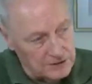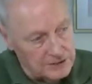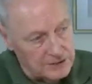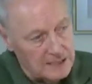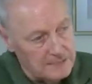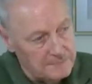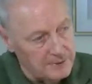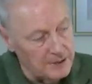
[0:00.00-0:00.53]

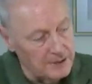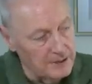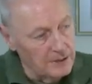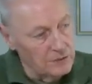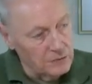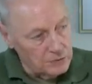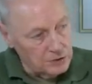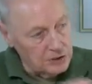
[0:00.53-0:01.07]
deeper
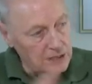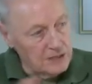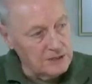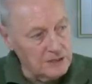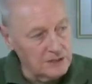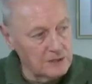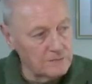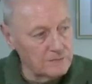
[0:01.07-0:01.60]
or change
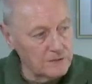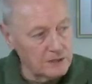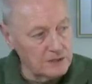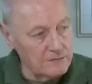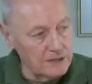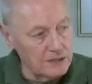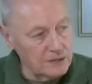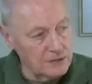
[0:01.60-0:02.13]
the
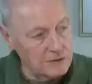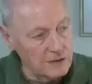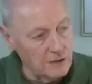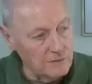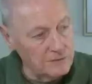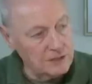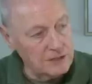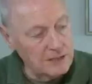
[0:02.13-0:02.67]
configuration.
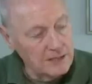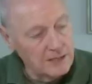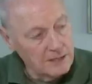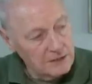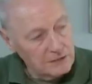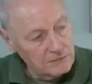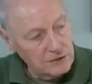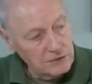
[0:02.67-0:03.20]
Obviously
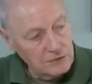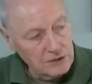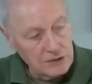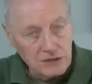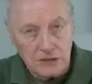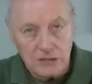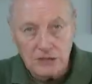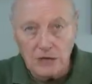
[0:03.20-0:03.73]
the
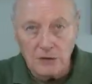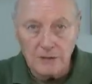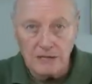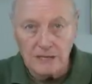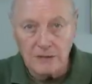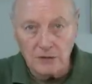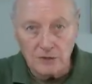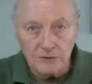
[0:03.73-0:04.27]
restriction is going
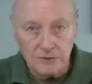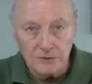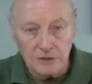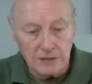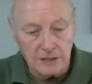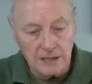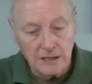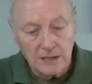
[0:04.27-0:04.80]
out
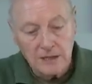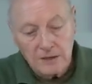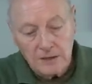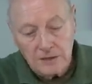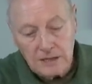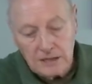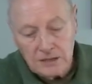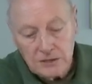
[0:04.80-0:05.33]
onto
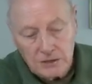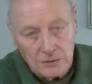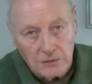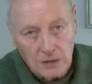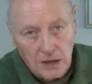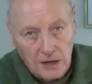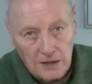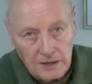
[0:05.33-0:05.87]
these two
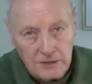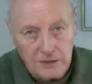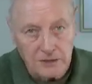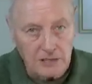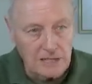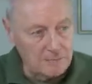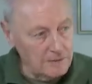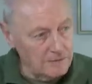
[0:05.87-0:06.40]
lines
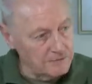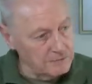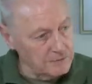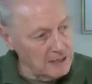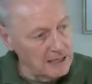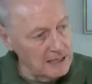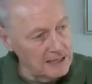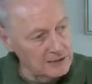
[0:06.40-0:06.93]
that come up from the
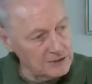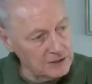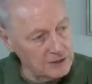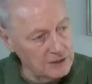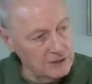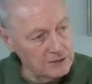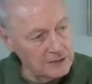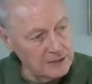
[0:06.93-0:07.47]
helix. I
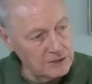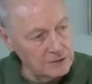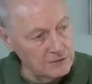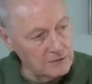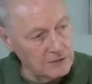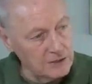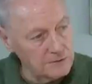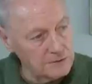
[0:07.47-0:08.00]
can't get too
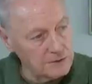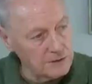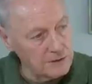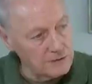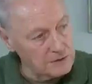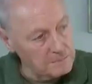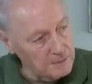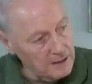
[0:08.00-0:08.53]
close to
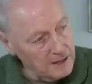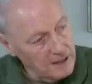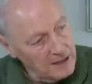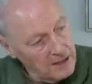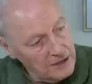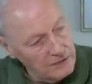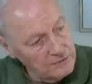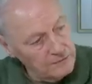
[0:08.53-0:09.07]
those, but
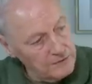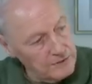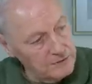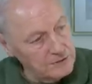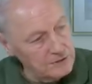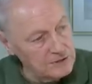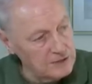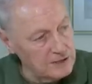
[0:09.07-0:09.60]
hopefully you
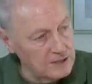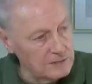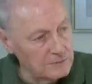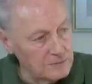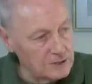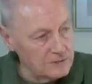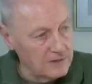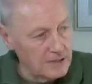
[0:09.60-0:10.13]
can see that
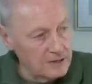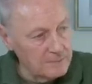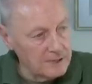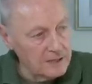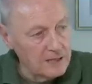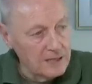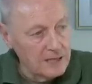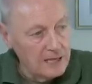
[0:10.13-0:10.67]
we're
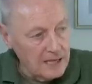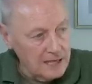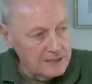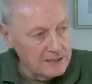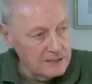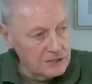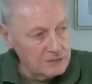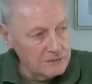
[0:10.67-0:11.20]
developing an
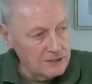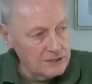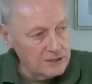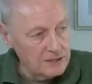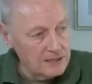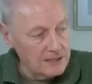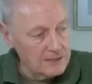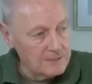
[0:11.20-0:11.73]

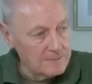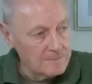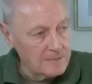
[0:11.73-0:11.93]
interesting